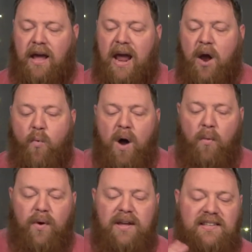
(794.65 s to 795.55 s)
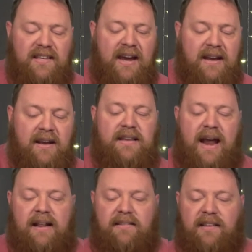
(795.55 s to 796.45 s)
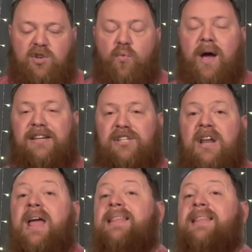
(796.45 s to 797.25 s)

and what we see in a dating situation,